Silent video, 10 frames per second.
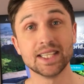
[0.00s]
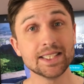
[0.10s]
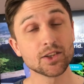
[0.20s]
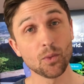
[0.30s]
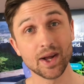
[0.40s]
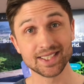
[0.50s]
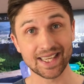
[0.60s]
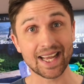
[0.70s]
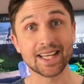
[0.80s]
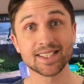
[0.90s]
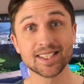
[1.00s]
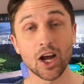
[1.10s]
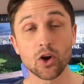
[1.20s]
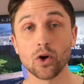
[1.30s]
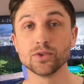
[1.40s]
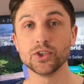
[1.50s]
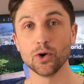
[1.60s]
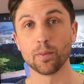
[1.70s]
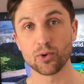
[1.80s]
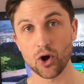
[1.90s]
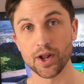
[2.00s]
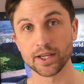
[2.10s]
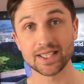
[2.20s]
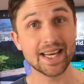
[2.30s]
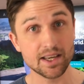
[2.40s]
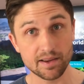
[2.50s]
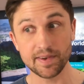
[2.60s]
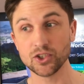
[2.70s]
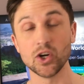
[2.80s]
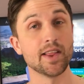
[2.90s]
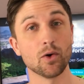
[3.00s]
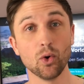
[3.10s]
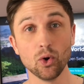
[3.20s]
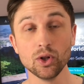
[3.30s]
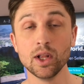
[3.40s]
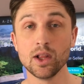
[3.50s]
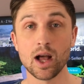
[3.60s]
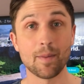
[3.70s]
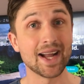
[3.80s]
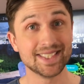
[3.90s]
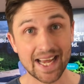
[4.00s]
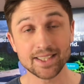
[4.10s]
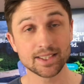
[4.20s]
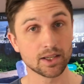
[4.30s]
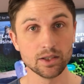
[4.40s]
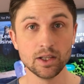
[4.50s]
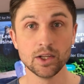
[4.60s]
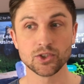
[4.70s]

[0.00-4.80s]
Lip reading: These are the ones that get stuck onto your products individually. They're all identical.